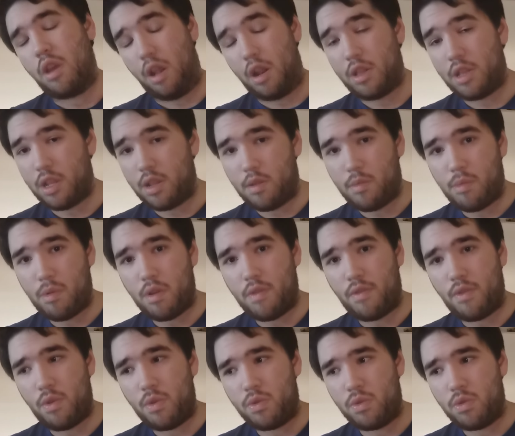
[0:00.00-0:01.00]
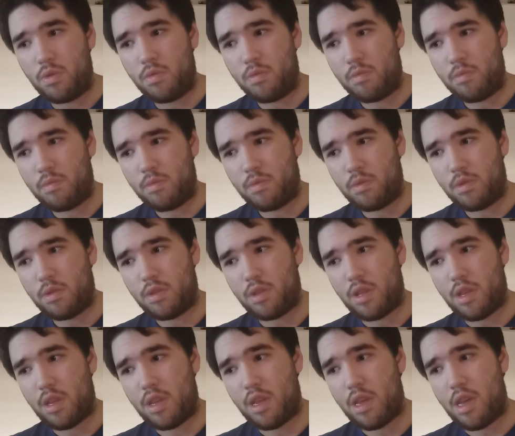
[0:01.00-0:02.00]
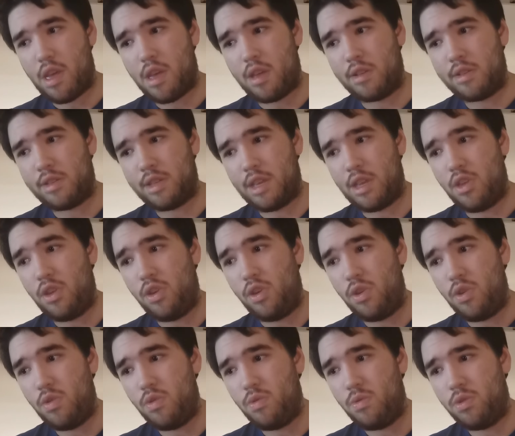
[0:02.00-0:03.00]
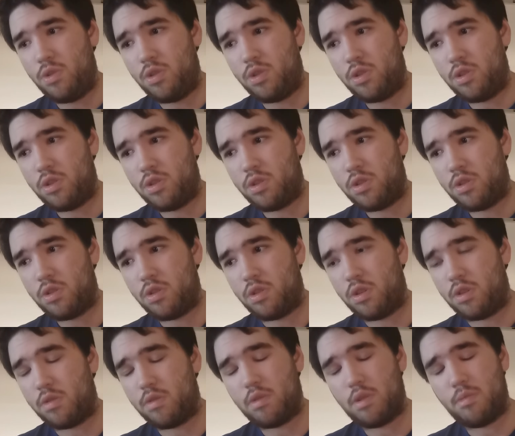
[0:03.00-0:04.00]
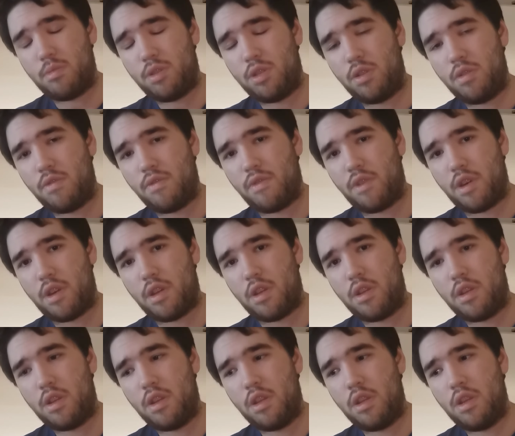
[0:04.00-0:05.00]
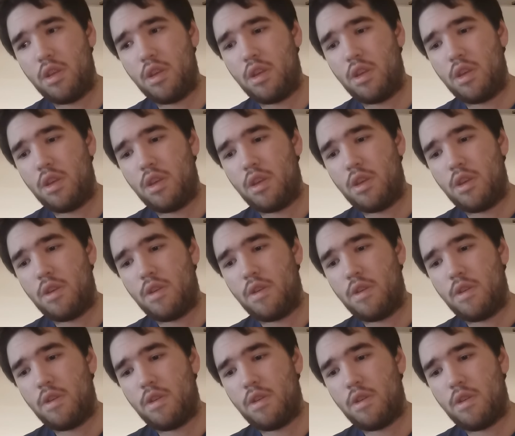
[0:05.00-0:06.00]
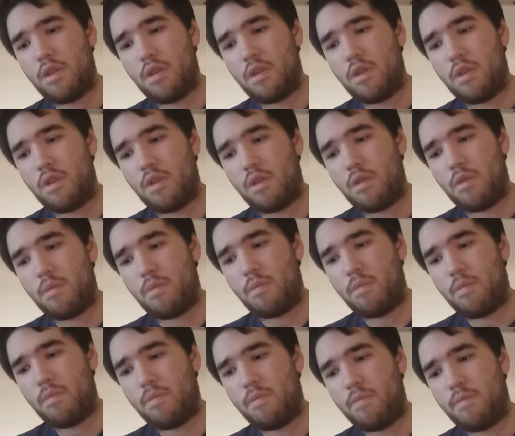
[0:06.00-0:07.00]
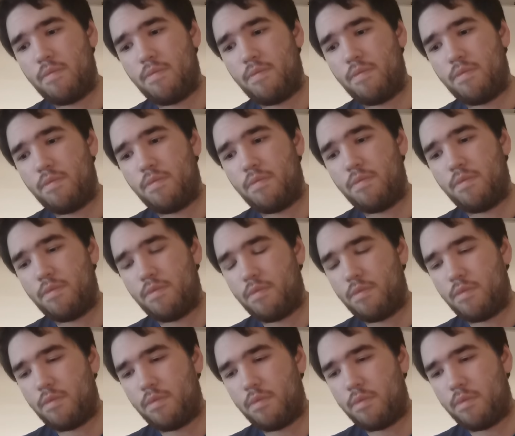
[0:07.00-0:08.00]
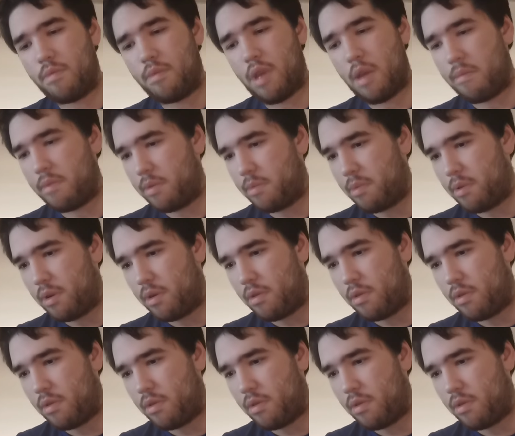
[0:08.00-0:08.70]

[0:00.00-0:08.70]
gonna say a little bit of you too. As a huge, MCU fan, I'm gonna